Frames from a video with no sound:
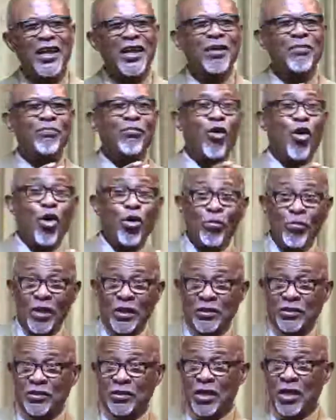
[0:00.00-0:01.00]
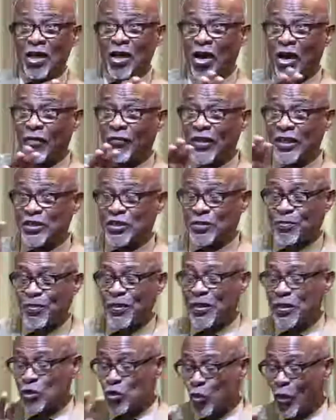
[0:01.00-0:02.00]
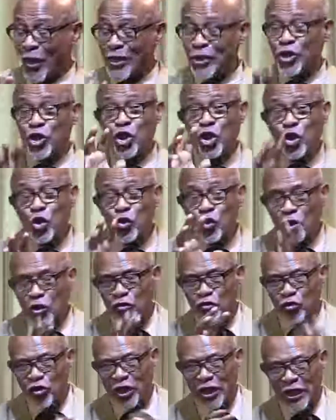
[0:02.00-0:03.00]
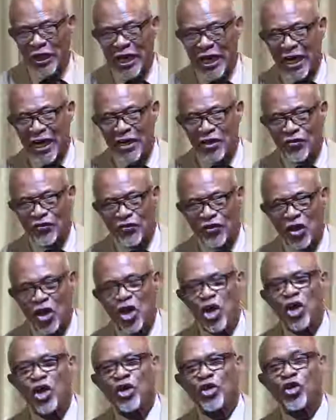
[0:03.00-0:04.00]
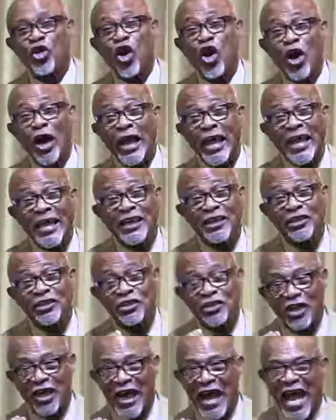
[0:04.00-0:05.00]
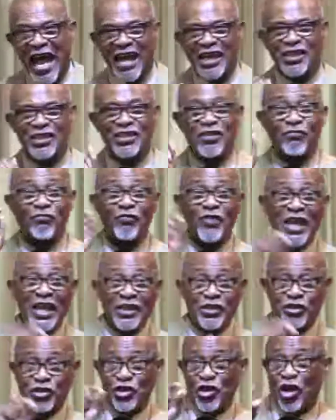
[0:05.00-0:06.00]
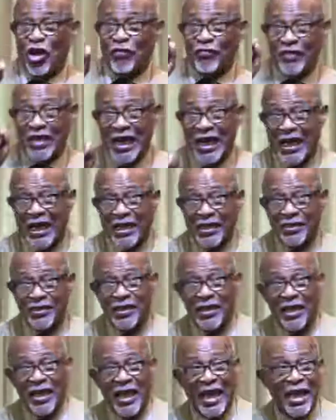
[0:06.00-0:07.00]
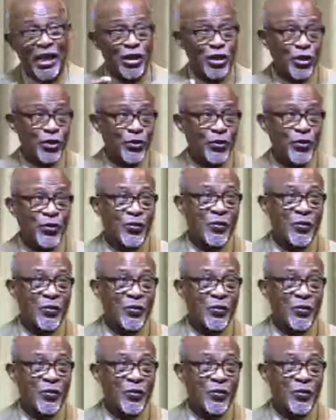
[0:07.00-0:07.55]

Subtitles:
moment of experience when you could realize your interactive nature of God and you.